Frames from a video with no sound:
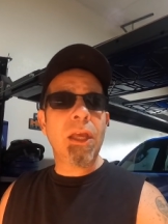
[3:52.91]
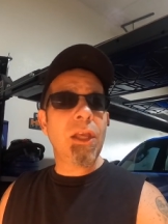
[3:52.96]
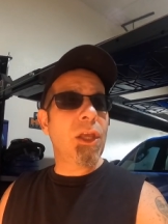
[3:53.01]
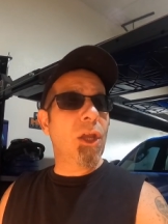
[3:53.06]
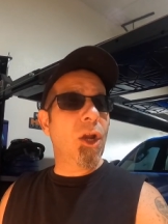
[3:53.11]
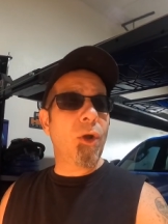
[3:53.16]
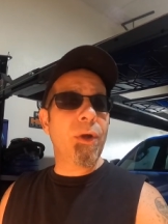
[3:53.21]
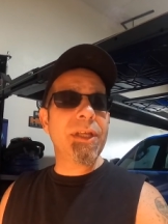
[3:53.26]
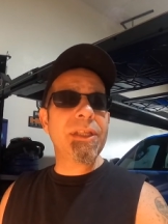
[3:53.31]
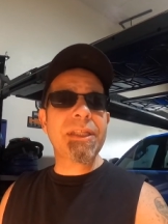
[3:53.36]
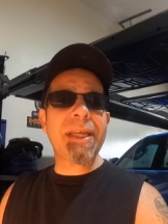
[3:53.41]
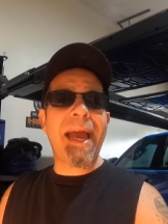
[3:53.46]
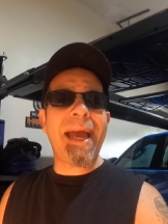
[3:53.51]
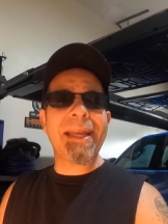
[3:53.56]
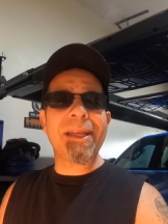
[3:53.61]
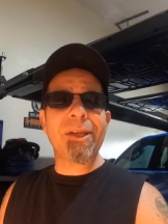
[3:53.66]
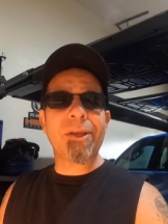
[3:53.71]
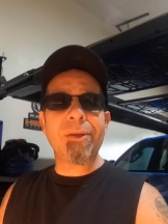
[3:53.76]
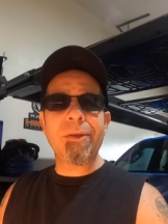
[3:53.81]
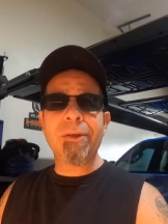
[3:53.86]
You know, it's
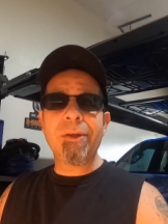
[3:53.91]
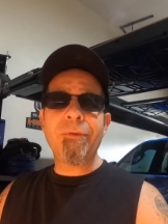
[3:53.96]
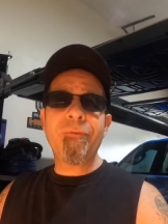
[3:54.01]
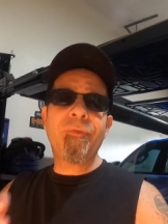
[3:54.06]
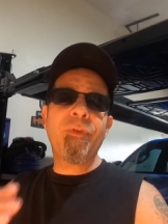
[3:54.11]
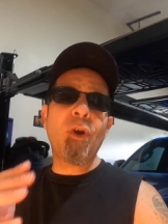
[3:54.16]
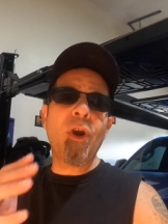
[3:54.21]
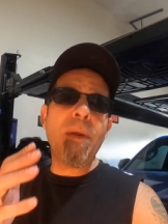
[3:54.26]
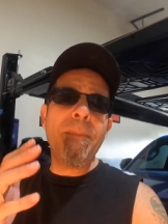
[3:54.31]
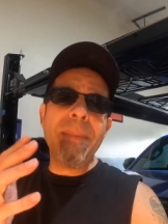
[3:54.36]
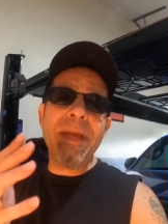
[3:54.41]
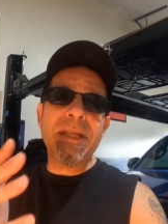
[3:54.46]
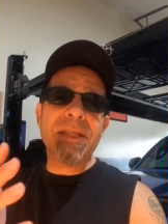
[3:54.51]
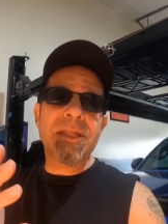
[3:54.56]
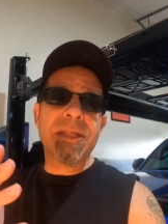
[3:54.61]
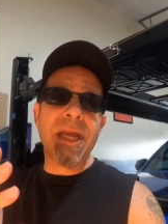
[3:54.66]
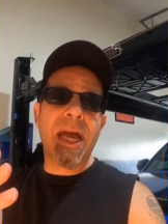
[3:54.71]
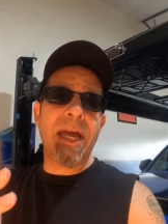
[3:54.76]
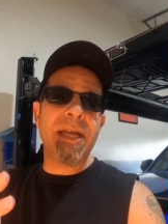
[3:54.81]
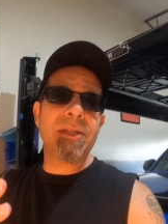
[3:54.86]
got, for a
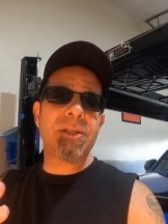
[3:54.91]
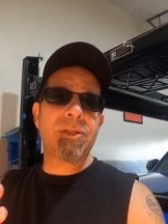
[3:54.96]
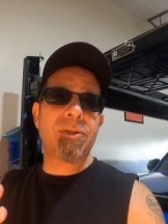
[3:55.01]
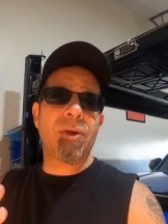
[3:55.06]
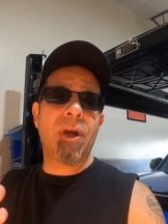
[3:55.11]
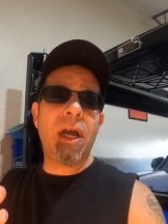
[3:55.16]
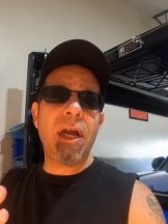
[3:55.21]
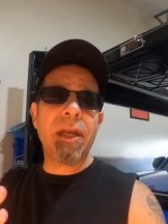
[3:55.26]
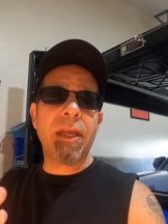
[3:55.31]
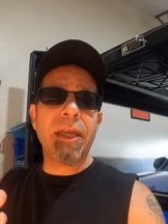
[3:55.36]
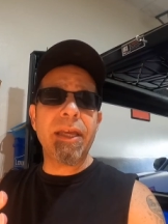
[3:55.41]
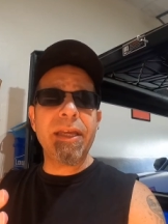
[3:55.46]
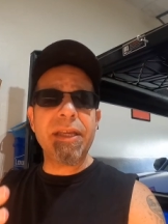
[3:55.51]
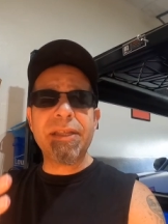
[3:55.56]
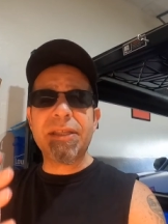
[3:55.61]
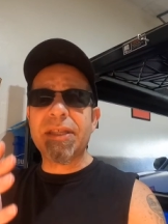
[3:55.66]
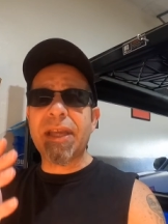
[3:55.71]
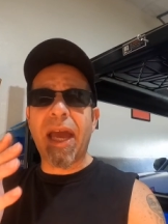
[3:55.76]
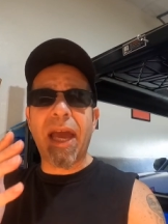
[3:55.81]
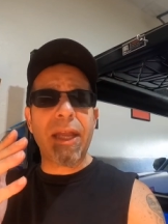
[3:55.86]
mid-sized truck,
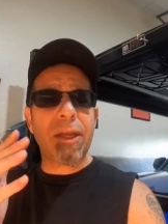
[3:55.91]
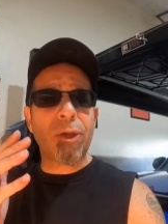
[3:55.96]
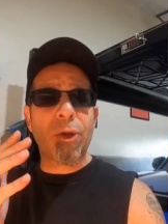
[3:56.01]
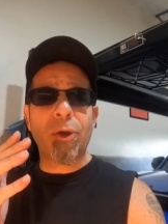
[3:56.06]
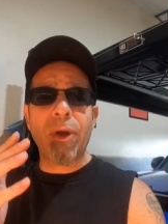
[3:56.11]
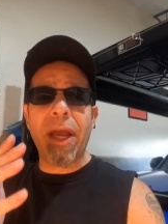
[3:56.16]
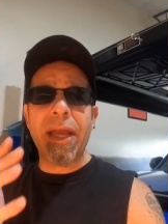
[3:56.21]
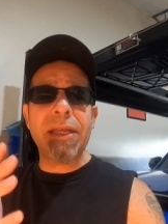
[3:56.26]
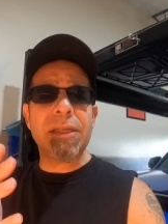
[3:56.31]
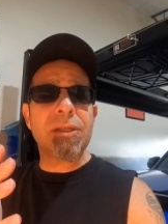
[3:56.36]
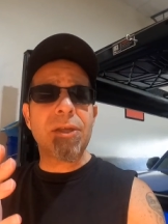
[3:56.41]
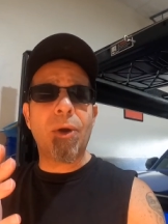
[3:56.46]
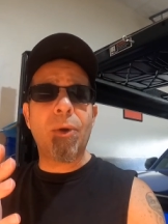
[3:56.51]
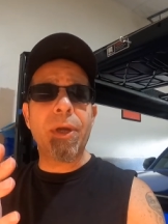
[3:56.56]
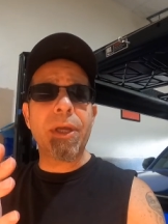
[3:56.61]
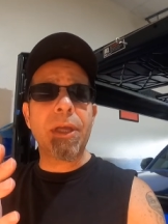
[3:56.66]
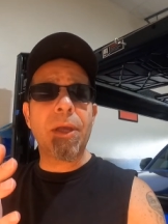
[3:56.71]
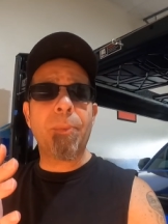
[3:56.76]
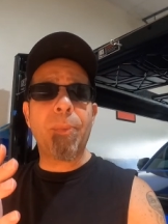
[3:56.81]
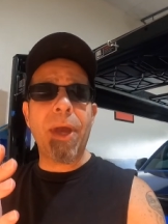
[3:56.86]
it's got great
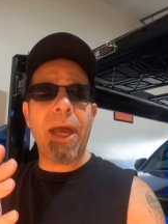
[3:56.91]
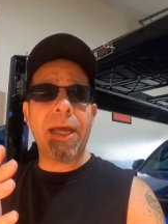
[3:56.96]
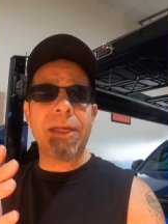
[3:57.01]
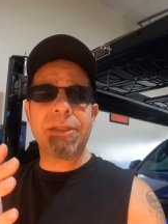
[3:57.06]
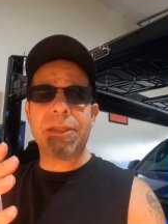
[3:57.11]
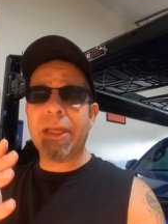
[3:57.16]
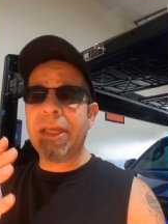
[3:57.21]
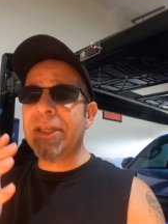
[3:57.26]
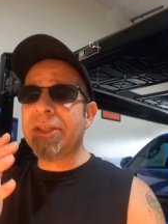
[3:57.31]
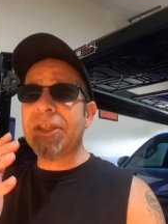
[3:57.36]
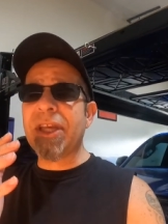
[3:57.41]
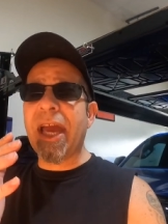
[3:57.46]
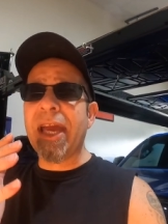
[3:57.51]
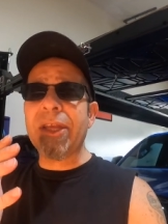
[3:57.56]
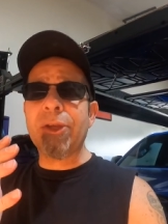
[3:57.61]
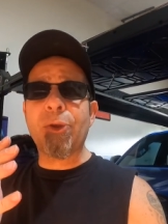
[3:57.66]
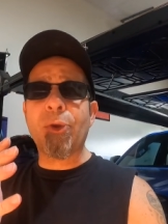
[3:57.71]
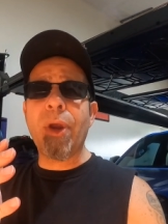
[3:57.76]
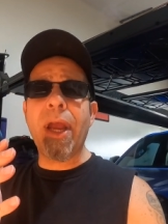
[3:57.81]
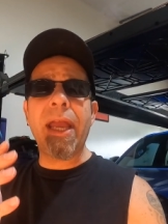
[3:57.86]
towing capacity. It's
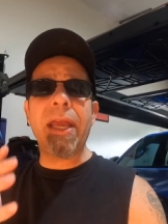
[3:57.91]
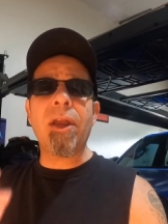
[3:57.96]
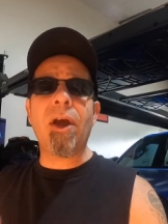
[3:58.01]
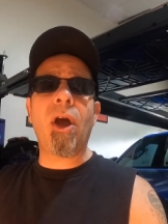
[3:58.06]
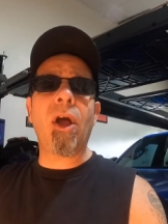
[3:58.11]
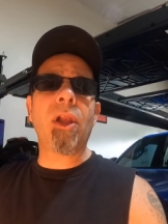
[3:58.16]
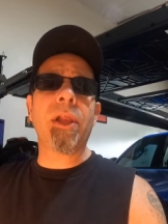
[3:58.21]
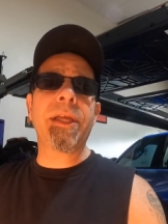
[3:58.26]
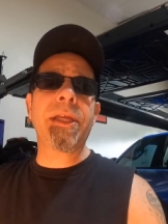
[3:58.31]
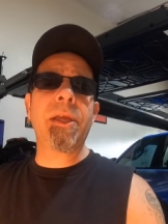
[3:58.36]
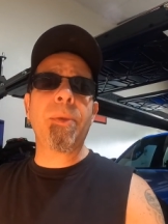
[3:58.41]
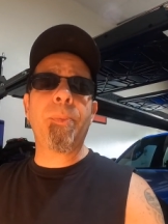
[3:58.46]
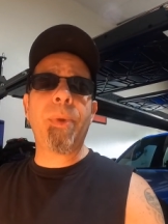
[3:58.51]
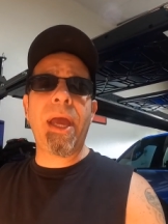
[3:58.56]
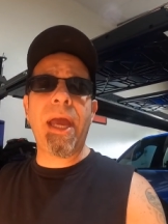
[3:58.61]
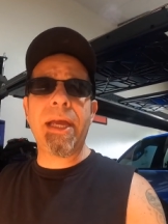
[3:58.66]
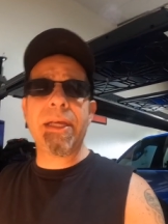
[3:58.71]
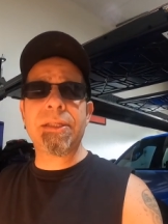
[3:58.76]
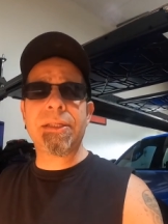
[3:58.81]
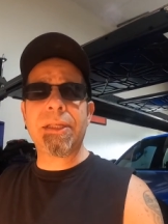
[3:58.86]
got great hauling
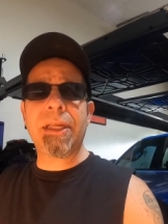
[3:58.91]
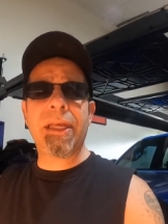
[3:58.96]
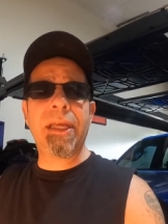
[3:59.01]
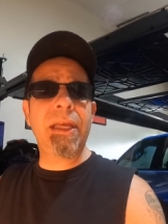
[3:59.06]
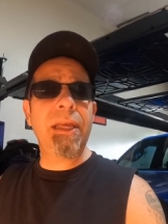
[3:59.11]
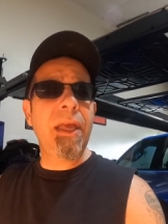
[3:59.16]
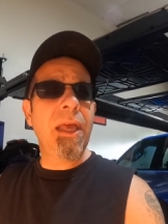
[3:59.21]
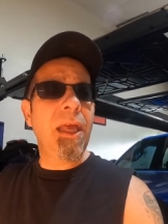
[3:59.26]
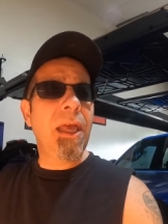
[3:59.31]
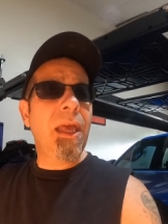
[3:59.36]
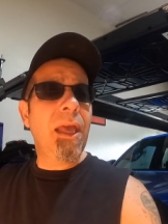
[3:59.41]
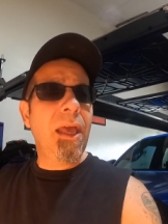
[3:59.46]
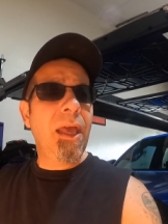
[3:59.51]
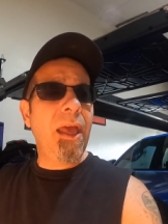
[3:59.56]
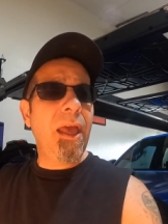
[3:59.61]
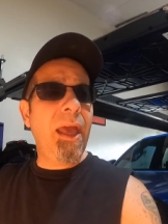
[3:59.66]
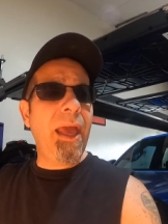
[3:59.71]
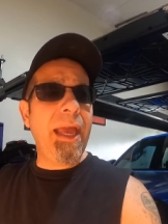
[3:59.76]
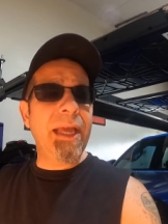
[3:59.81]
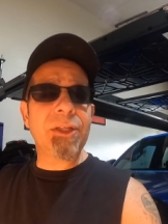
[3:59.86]
capacity
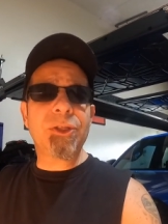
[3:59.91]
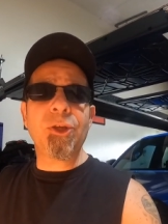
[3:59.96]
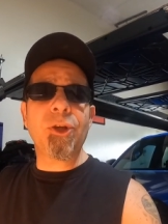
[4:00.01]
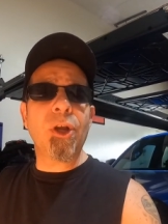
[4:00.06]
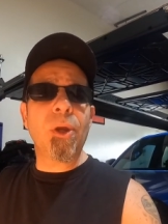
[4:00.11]
and